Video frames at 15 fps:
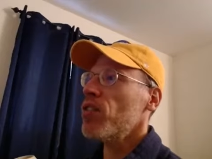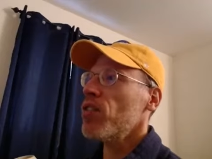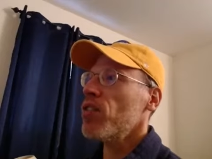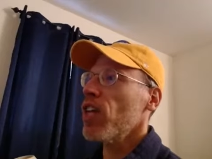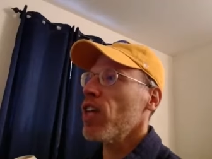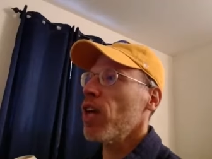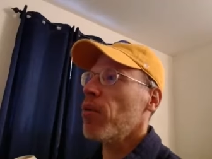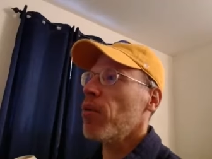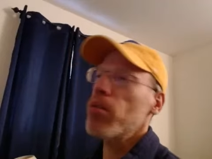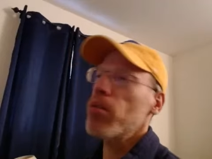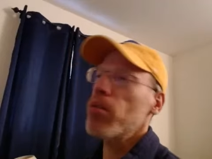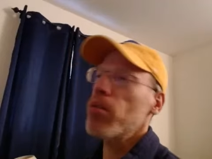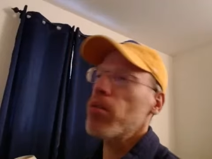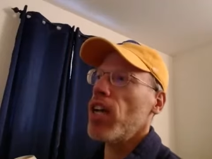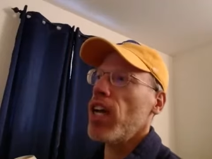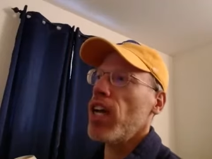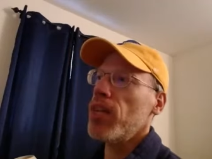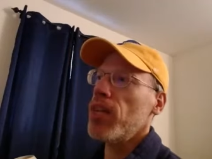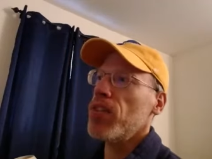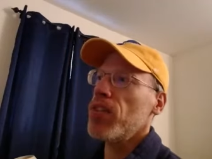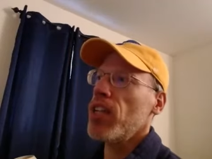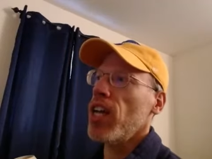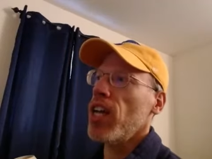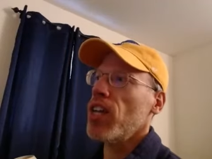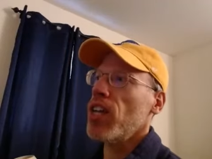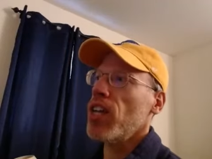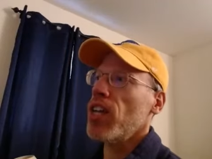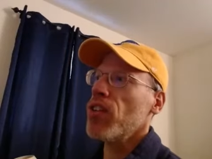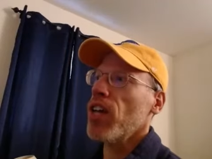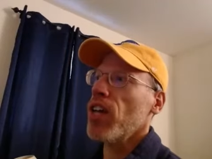game. I'm pretty sure I had him for the
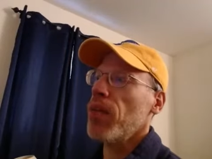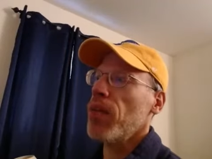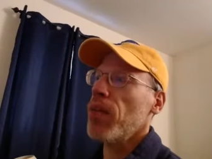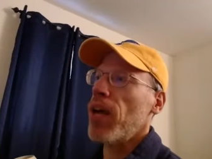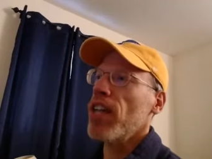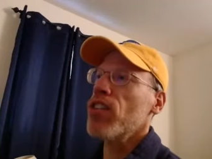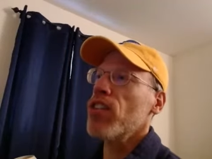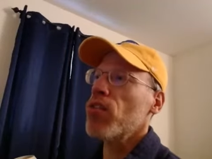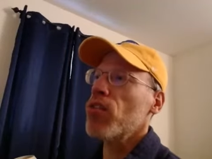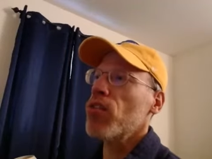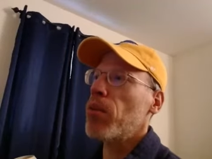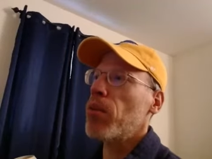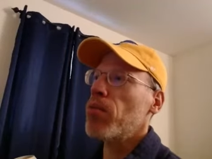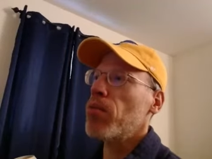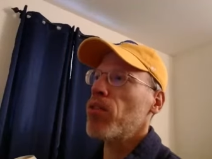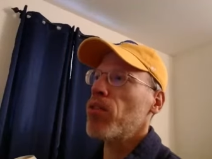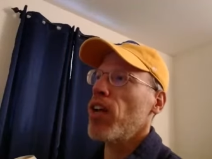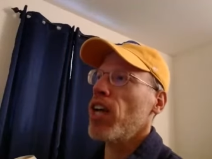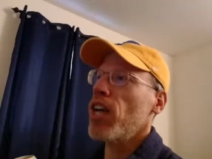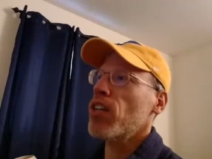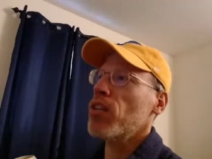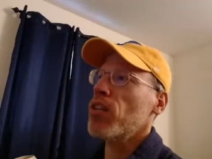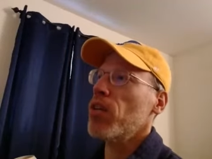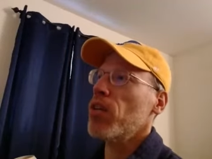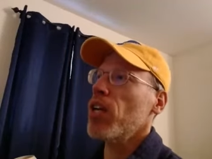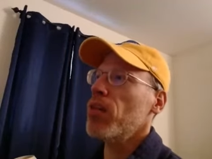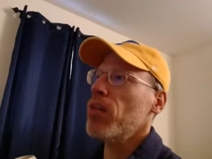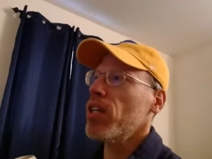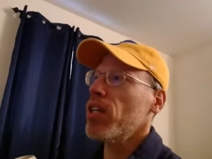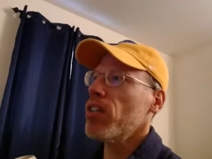Nashville game. I don't remember if I actually played him
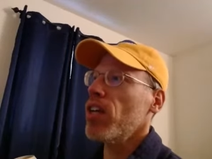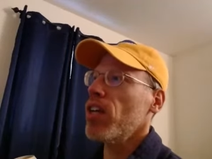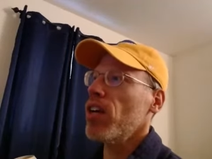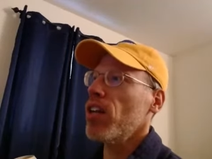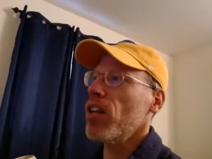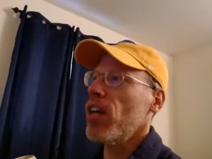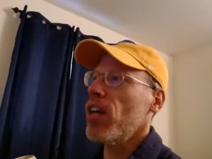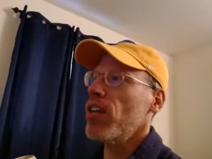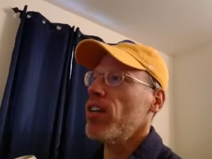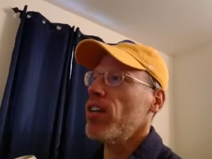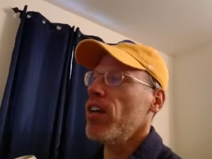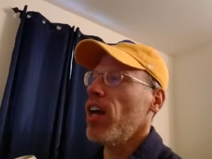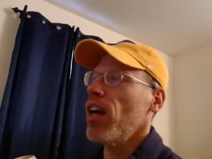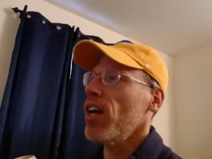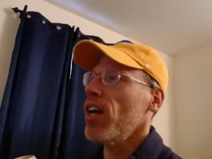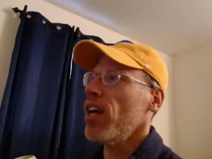against Carolina or not.